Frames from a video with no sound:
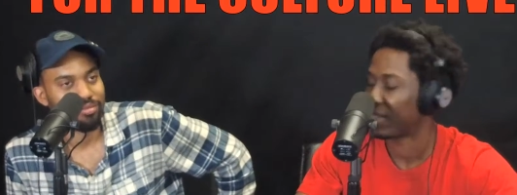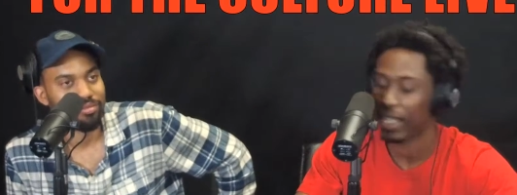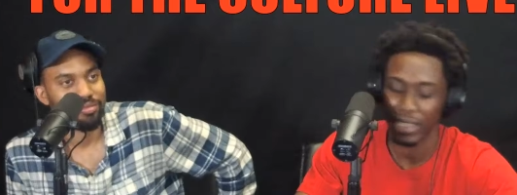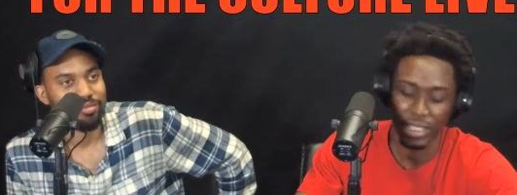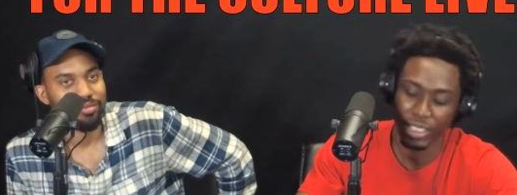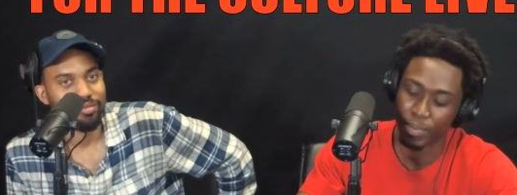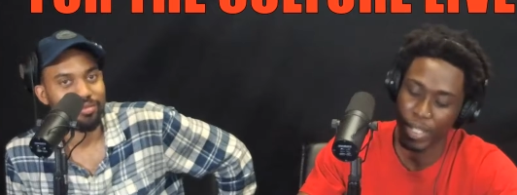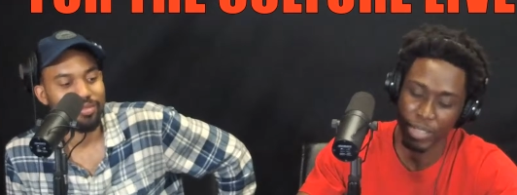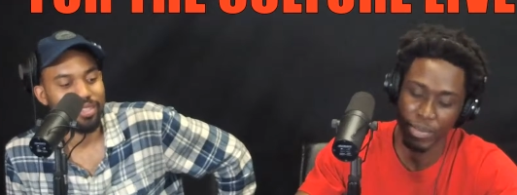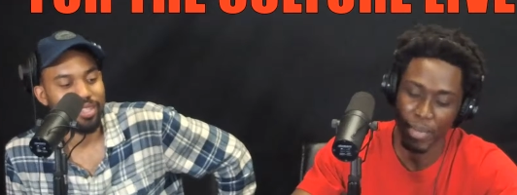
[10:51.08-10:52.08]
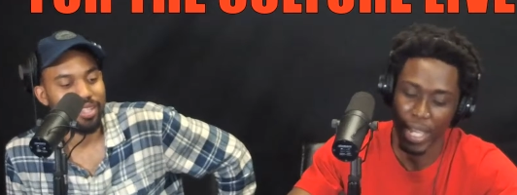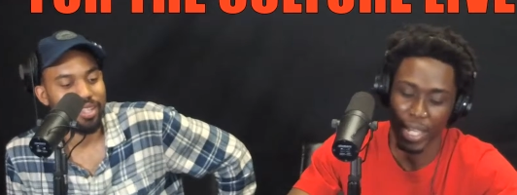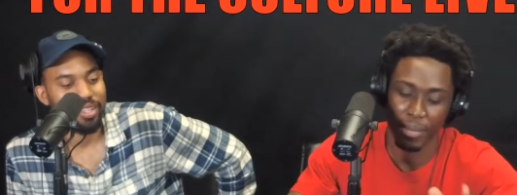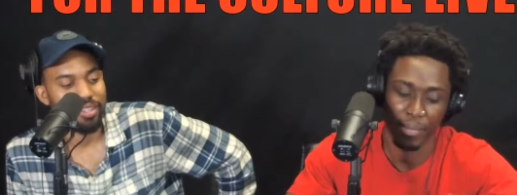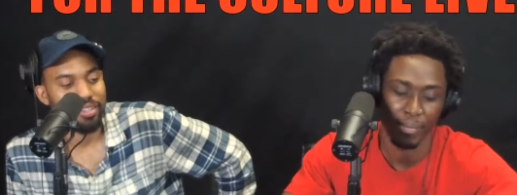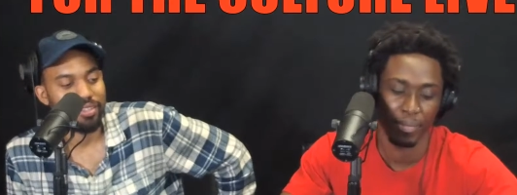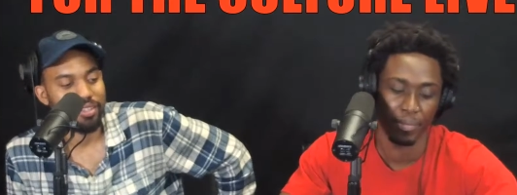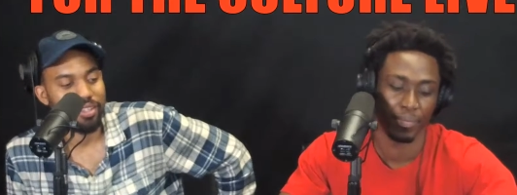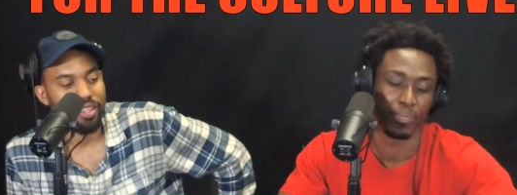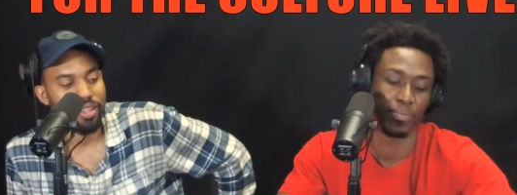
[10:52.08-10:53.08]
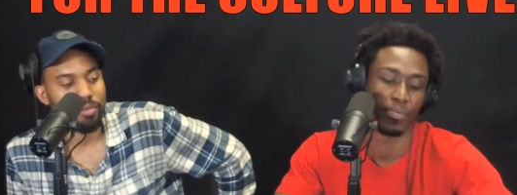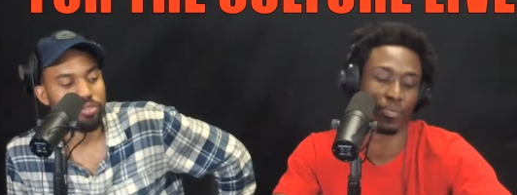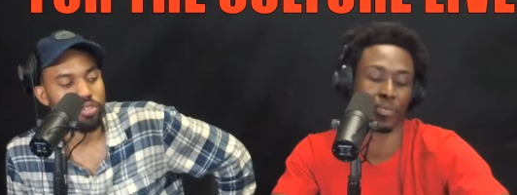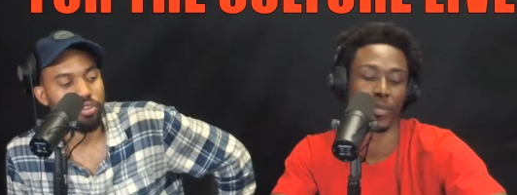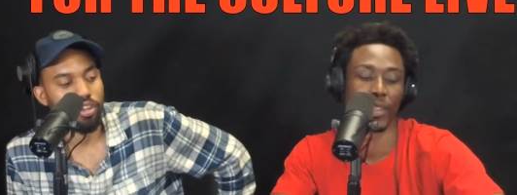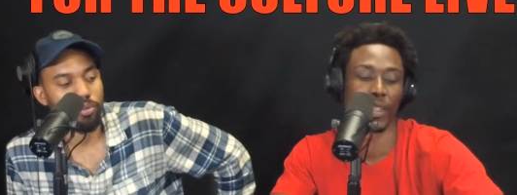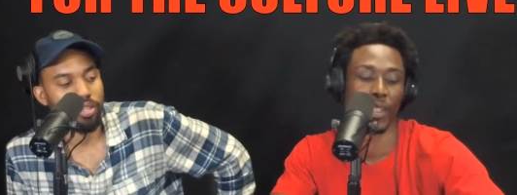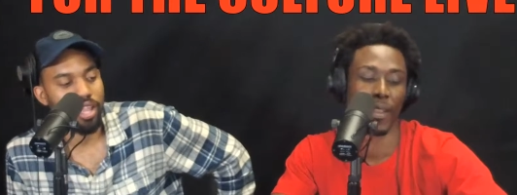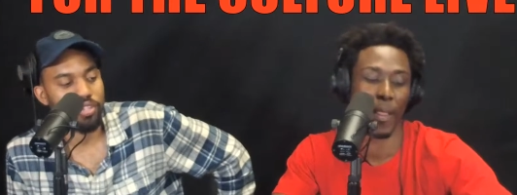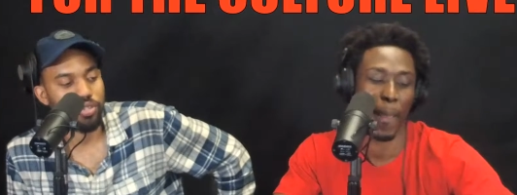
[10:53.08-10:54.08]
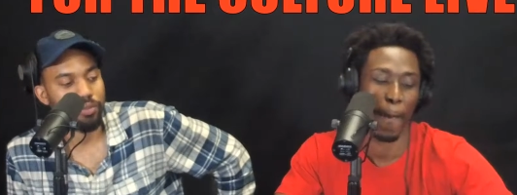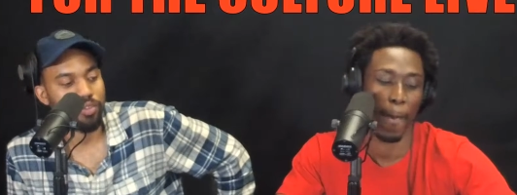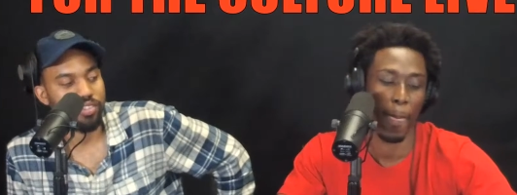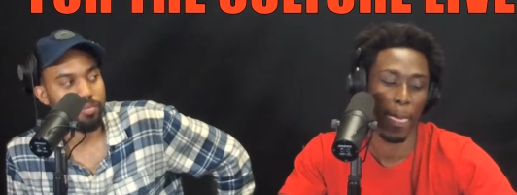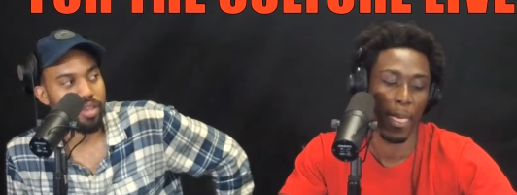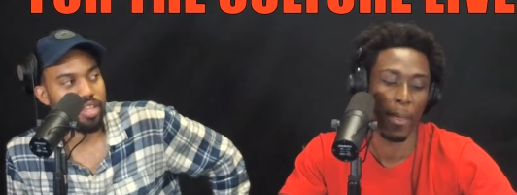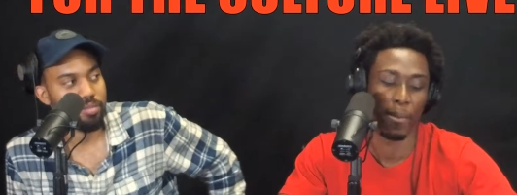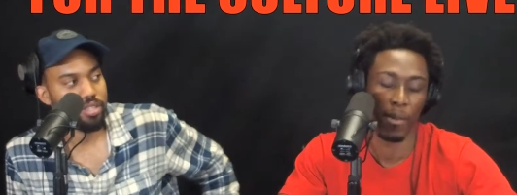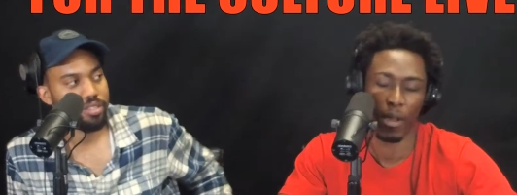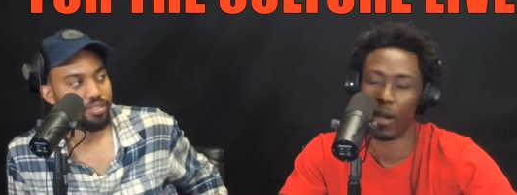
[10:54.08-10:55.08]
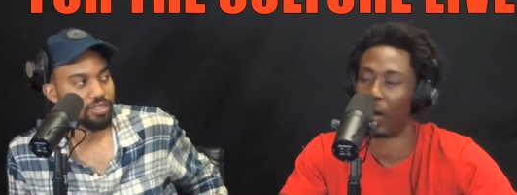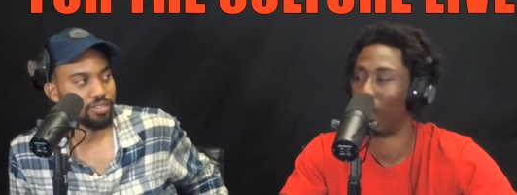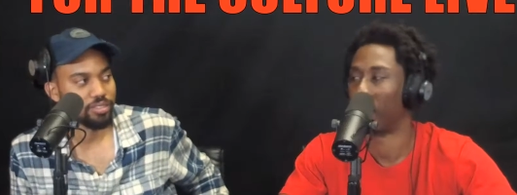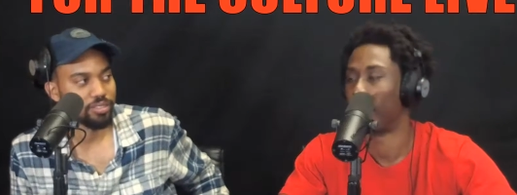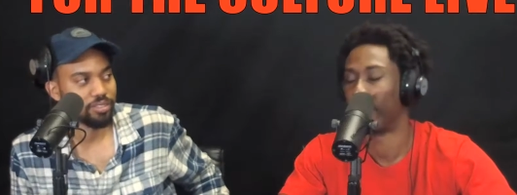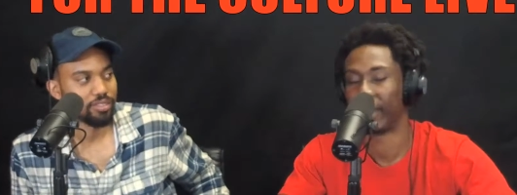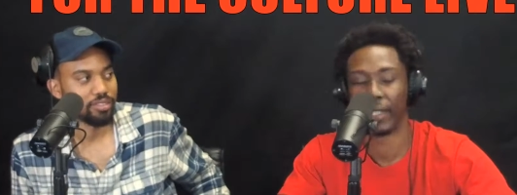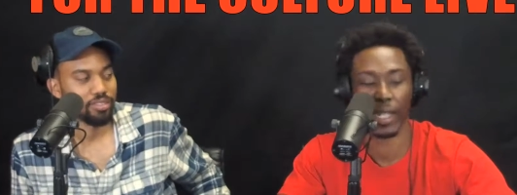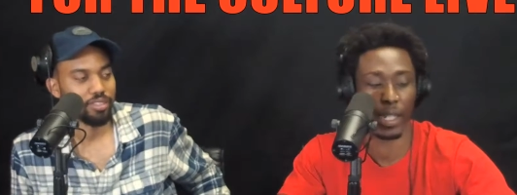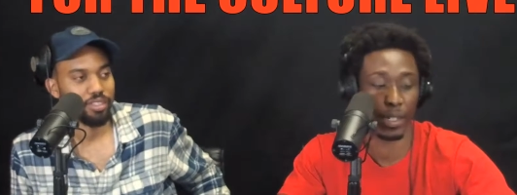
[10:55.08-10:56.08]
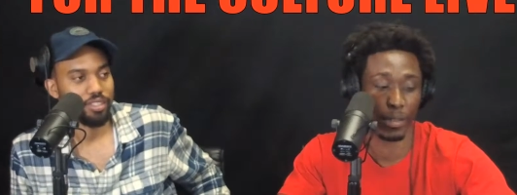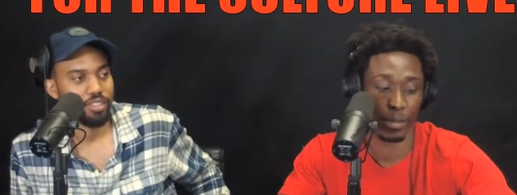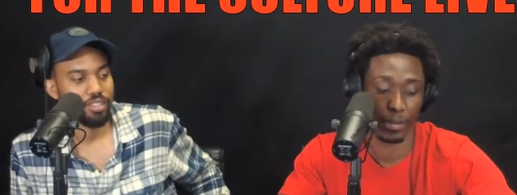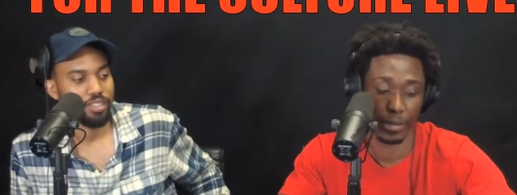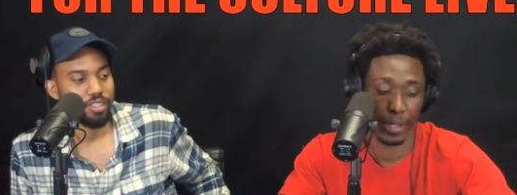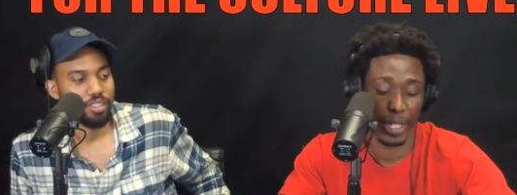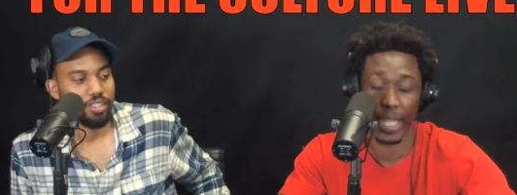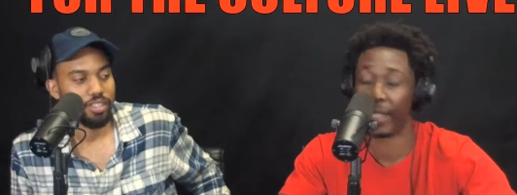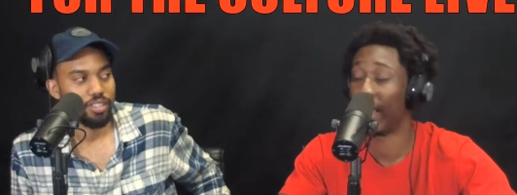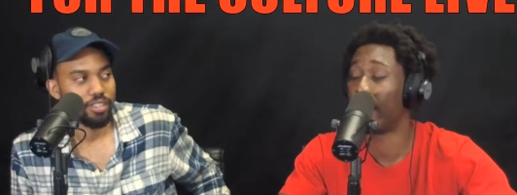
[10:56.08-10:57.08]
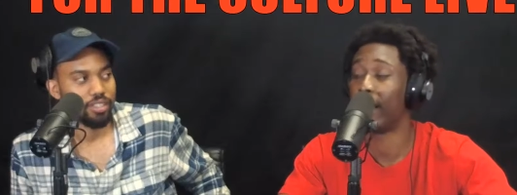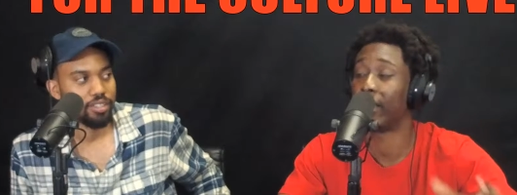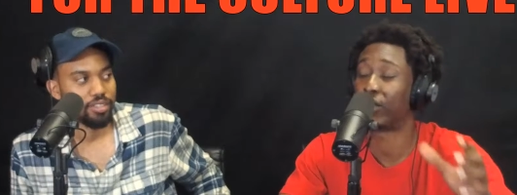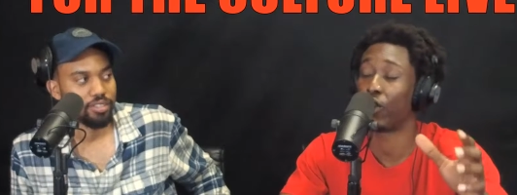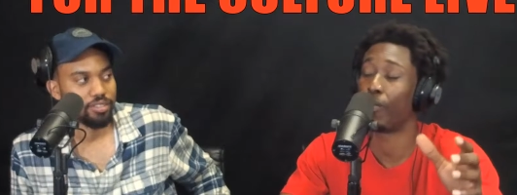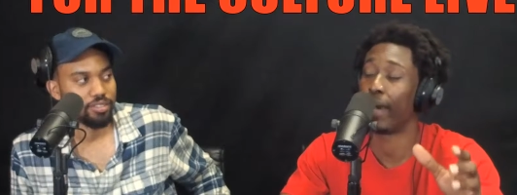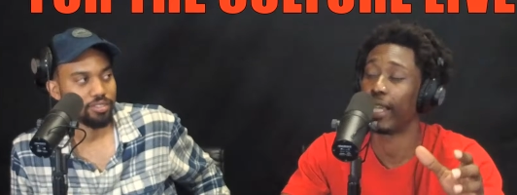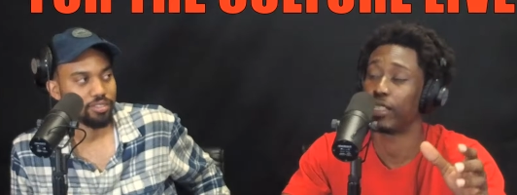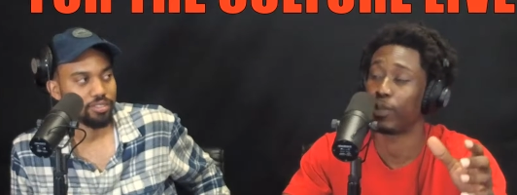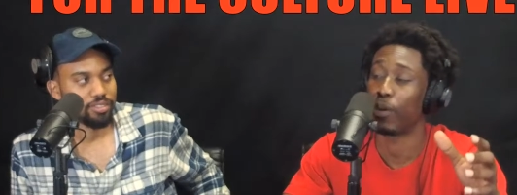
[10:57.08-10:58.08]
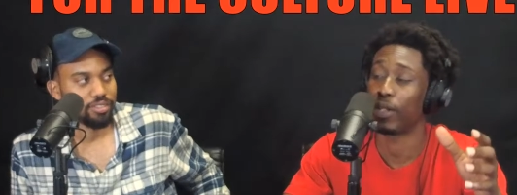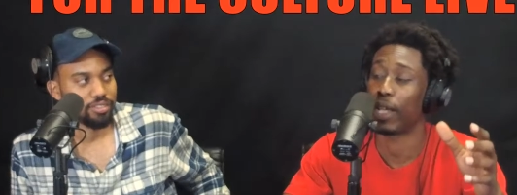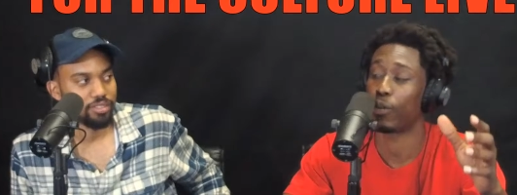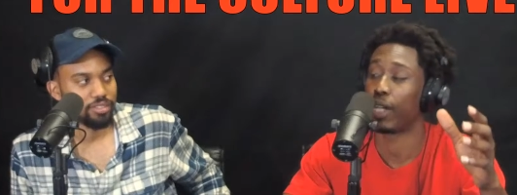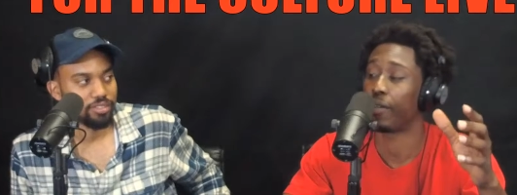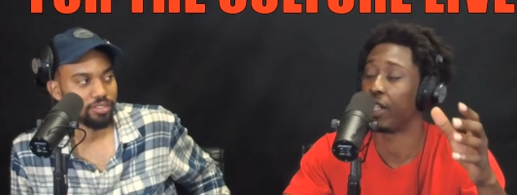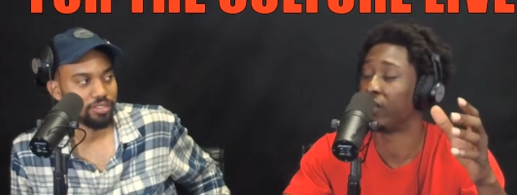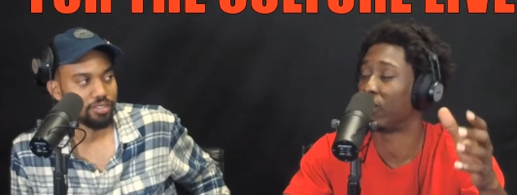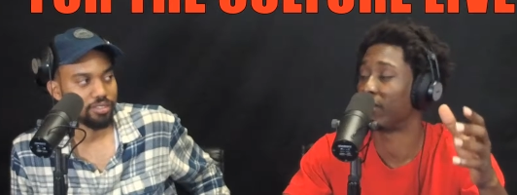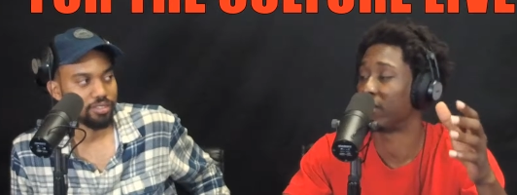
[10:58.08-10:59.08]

Speaker 1: That shit just makes me mad. And I'm
Speaker 2: sure you argue with a lot of Drake fans in Miami.
Speaker 1: Oh my god, it, it's so bad to the point like whenever he drops